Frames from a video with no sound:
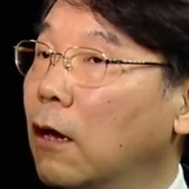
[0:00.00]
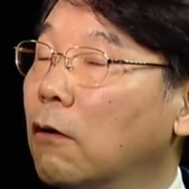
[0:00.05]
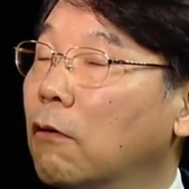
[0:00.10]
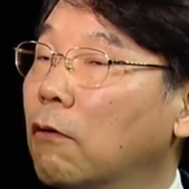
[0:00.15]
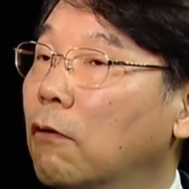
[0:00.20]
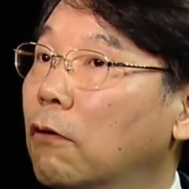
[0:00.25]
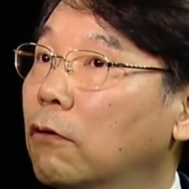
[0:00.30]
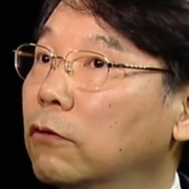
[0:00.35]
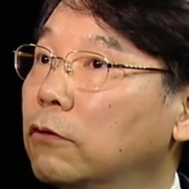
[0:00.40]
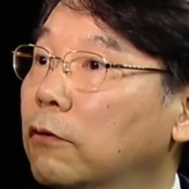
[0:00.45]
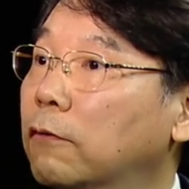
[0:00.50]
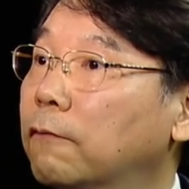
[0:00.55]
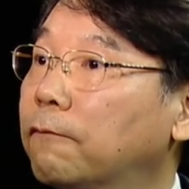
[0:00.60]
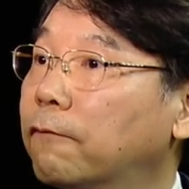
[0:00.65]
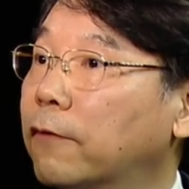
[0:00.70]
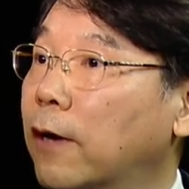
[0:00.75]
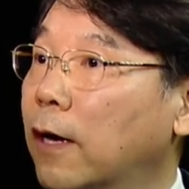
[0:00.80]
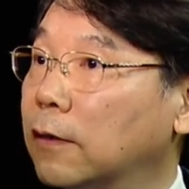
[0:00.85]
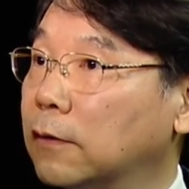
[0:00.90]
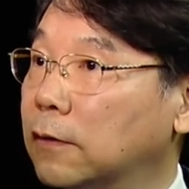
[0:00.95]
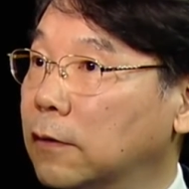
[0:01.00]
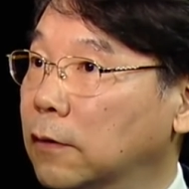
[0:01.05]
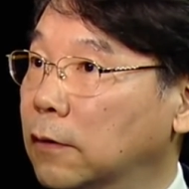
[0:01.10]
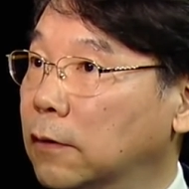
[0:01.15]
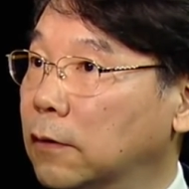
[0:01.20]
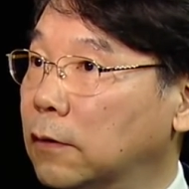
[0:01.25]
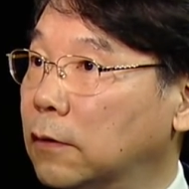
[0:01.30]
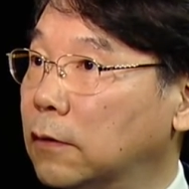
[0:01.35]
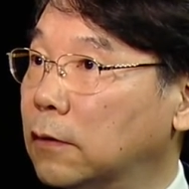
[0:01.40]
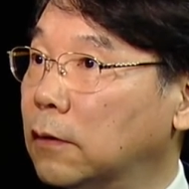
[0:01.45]
code of
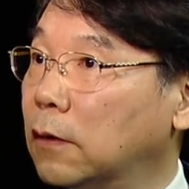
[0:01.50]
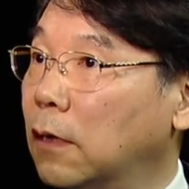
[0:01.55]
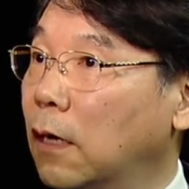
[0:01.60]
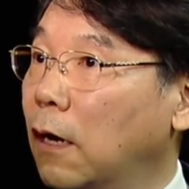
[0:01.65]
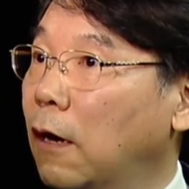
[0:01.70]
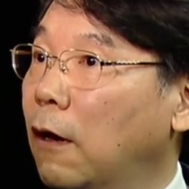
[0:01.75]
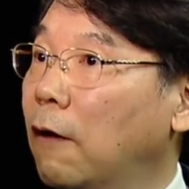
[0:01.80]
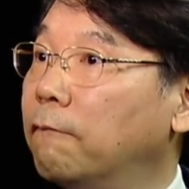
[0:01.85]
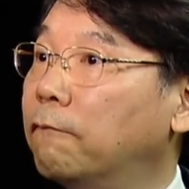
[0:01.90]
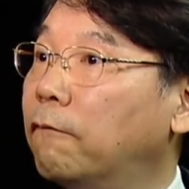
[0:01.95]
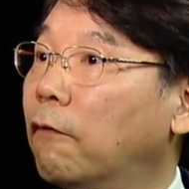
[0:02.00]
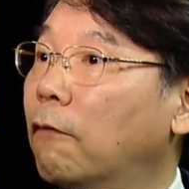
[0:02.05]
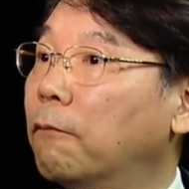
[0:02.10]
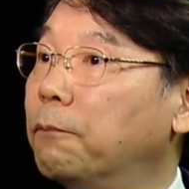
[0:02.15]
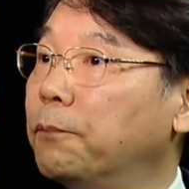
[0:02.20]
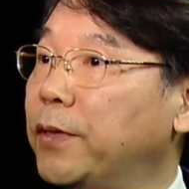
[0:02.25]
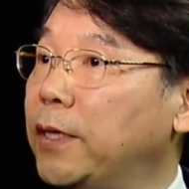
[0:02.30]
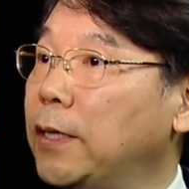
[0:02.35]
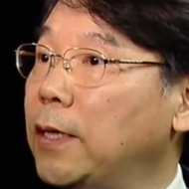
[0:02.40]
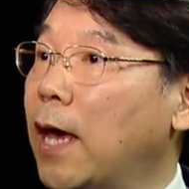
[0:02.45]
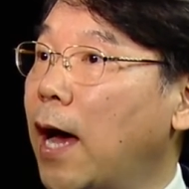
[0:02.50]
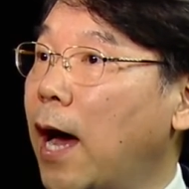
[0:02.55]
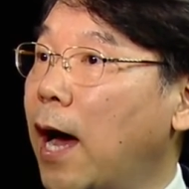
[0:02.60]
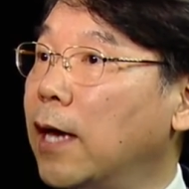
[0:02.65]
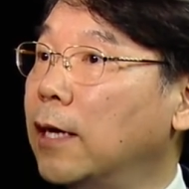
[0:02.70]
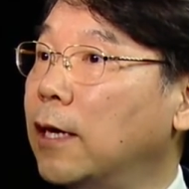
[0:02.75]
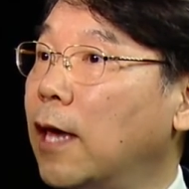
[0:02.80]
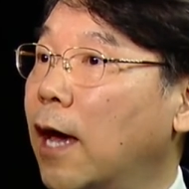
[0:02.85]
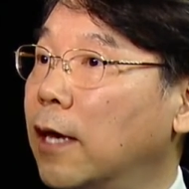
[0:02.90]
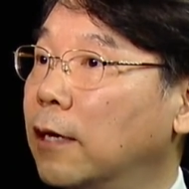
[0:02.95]
practice for
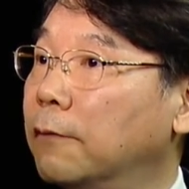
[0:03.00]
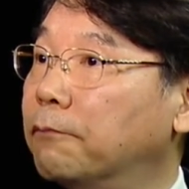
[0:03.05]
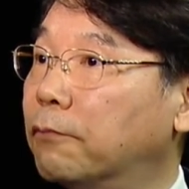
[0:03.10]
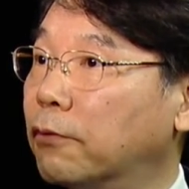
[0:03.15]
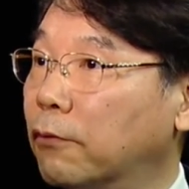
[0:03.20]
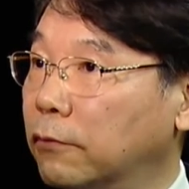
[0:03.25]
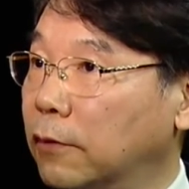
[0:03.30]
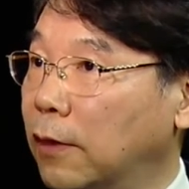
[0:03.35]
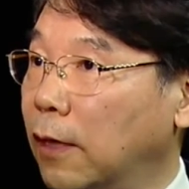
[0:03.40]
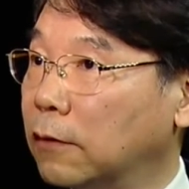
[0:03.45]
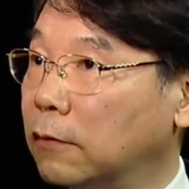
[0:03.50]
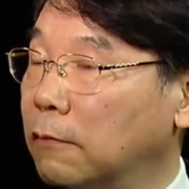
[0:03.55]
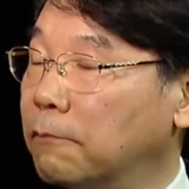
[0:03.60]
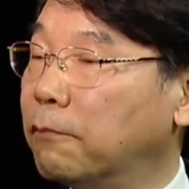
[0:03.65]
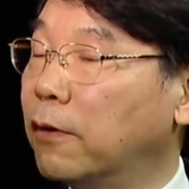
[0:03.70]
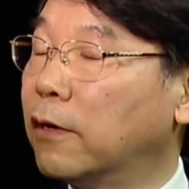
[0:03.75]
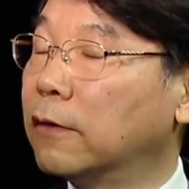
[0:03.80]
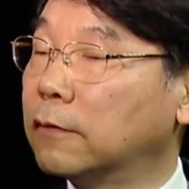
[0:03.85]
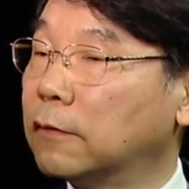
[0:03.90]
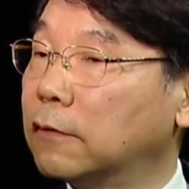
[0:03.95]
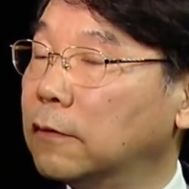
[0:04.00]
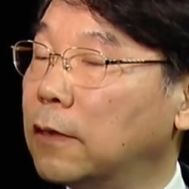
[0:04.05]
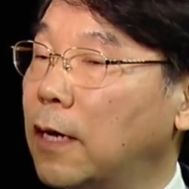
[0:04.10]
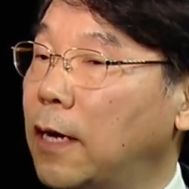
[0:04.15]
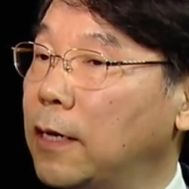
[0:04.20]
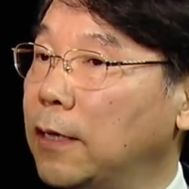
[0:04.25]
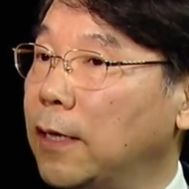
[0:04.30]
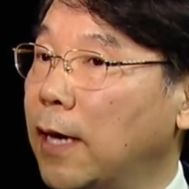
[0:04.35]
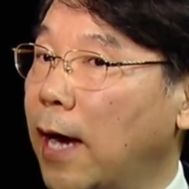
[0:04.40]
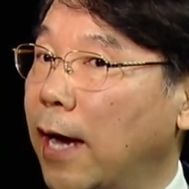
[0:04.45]
PII protection,
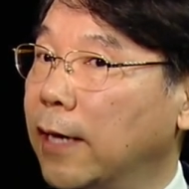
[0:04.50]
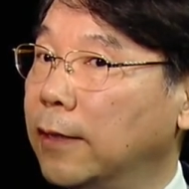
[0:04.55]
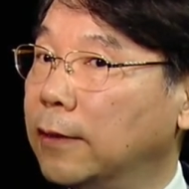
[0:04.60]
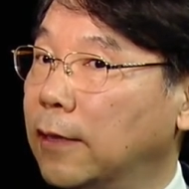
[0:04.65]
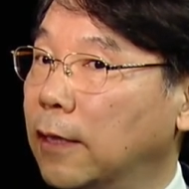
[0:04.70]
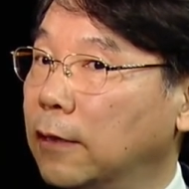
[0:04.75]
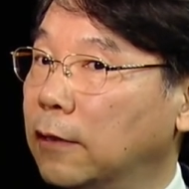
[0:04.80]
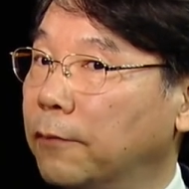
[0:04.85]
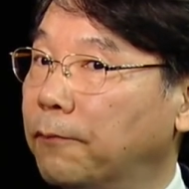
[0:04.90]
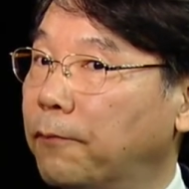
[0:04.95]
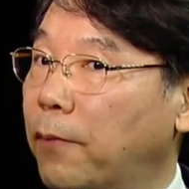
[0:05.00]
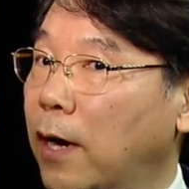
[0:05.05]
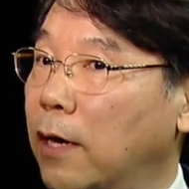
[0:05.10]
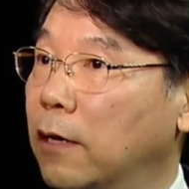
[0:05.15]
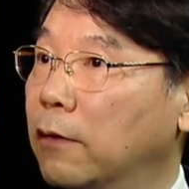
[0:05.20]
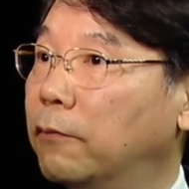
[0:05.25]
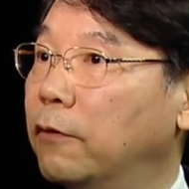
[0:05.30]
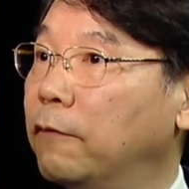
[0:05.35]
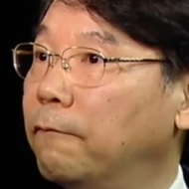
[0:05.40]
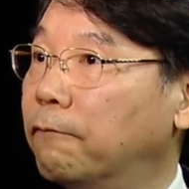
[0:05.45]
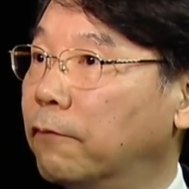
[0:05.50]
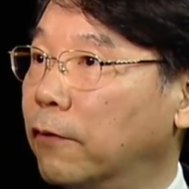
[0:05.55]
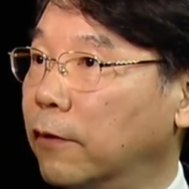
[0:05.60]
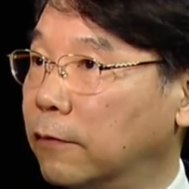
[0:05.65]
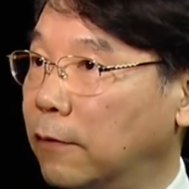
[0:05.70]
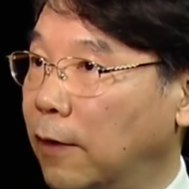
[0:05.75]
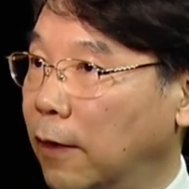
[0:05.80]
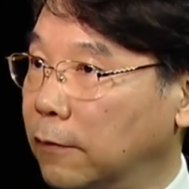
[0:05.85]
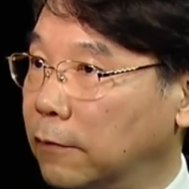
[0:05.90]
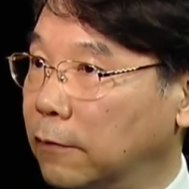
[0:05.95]
personally identifiable
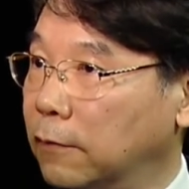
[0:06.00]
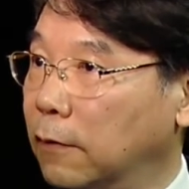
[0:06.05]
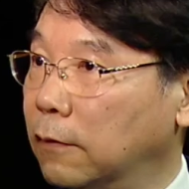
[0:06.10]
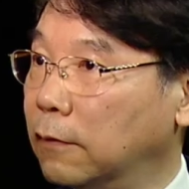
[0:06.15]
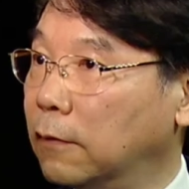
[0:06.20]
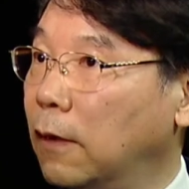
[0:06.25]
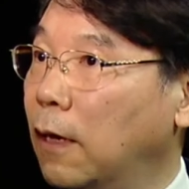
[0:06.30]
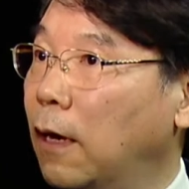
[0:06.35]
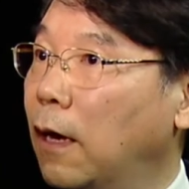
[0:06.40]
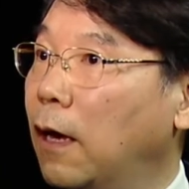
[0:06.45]
protection.